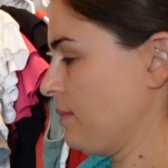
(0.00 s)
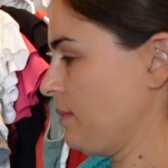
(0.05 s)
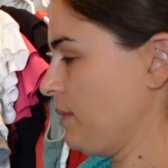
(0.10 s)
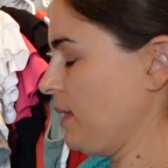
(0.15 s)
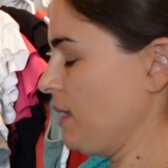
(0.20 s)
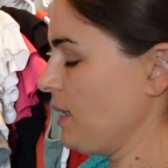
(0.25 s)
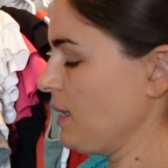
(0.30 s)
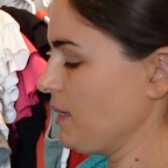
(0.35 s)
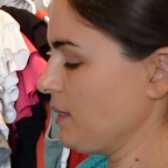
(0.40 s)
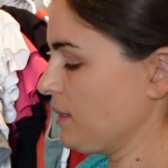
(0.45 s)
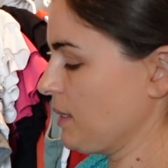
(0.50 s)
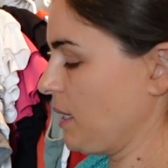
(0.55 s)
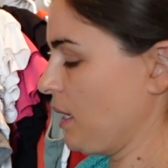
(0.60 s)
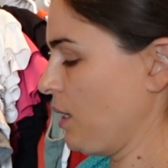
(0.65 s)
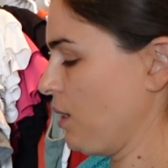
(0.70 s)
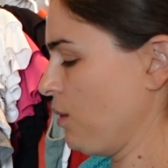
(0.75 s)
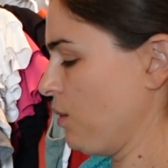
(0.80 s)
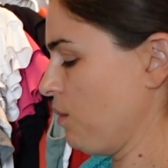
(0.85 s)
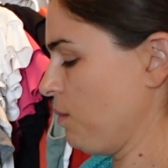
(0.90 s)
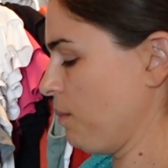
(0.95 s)
It is
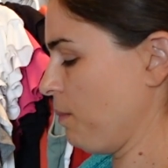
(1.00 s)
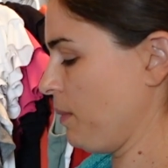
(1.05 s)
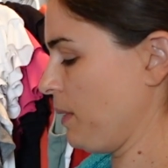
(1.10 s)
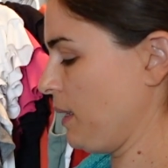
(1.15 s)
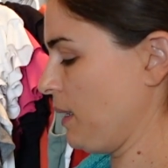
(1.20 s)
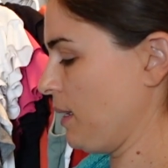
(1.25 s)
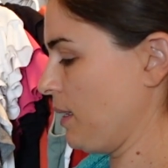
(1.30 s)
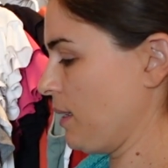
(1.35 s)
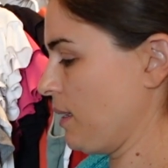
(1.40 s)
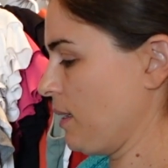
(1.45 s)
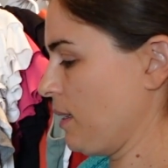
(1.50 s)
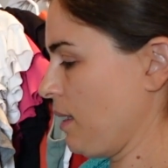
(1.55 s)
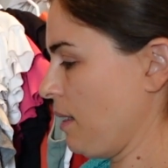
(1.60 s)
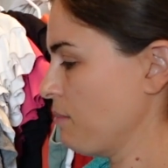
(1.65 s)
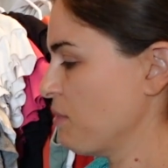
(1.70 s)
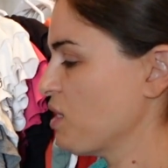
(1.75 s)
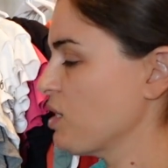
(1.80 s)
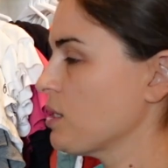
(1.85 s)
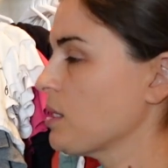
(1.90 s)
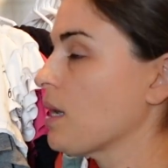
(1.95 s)
cute, but I'm
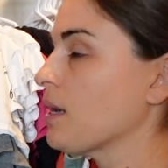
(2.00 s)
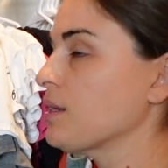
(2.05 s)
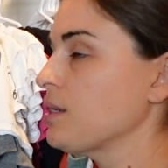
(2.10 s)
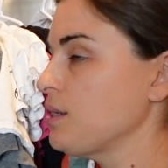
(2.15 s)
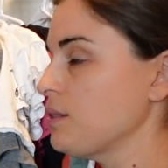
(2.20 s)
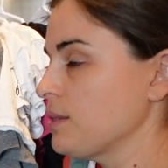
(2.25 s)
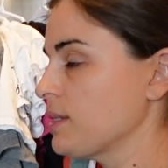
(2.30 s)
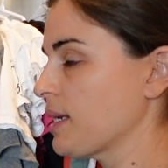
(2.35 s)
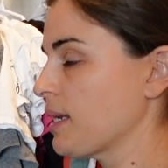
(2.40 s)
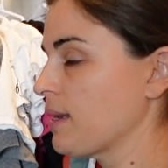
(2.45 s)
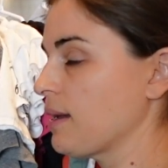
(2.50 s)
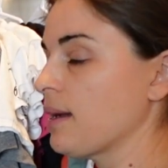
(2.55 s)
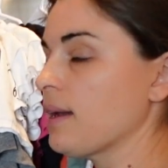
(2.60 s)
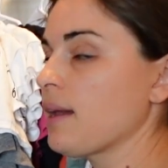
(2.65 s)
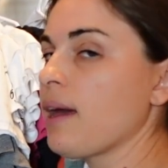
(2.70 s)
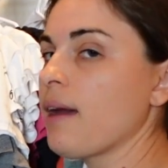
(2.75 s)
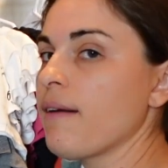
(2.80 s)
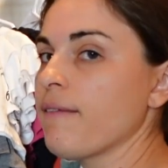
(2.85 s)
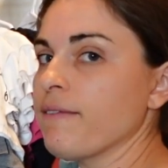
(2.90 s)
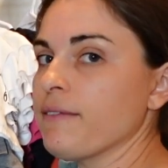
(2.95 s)
just not using it
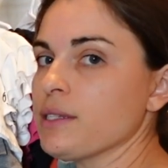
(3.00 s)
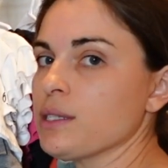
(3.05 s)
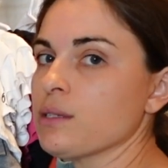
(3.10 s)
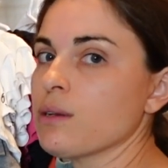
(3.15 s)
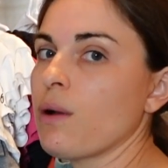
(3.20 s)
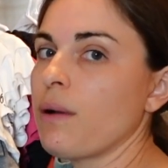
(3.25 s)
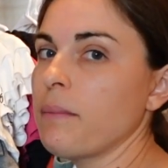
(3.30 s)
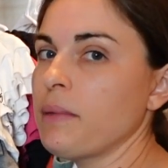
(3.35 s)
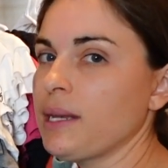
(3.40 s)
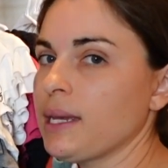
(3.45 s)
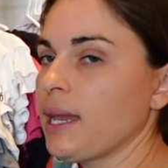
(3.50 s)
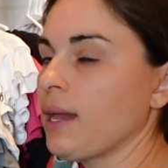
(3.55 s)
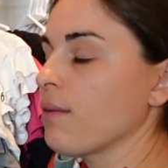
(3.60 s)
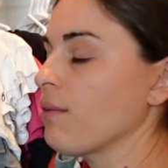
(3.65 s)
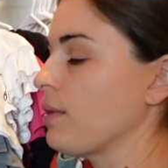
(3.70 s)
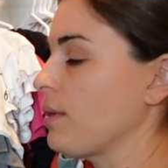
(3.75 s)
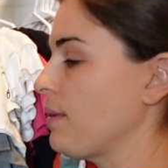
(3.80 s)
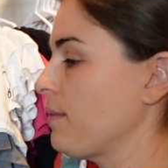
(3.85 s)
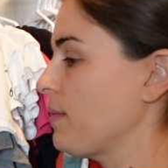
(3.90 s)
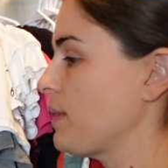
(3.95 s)
enough, so I'm gonna get
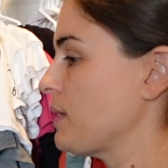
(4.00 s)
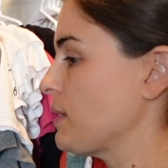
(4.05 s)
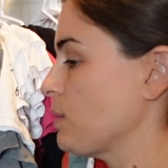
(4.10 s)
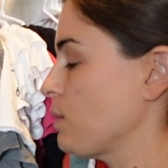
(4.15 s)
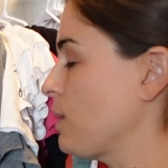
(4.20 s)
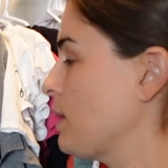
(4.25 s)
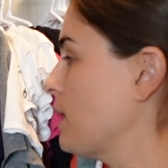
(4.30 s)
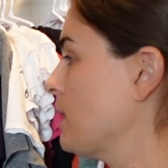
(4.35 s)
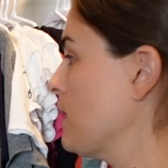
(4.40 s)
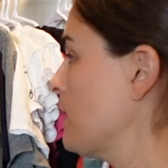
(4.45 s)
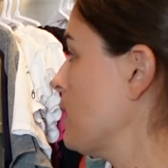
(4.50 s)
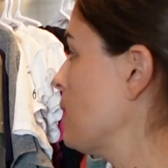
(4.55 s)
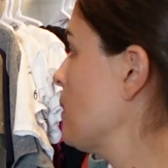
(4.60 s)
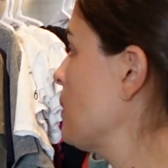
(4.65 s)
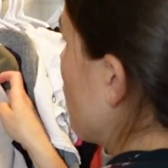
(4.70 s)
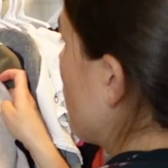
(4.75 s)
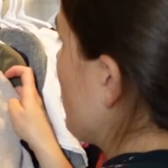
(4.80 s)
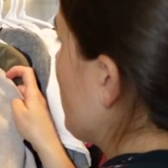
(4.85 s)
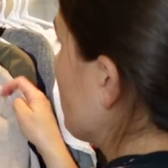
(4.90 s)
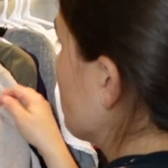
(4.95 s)
rid of this one.
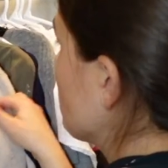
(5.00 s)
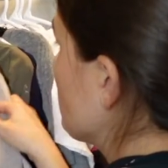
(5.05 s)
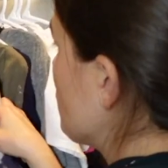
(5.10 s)
1,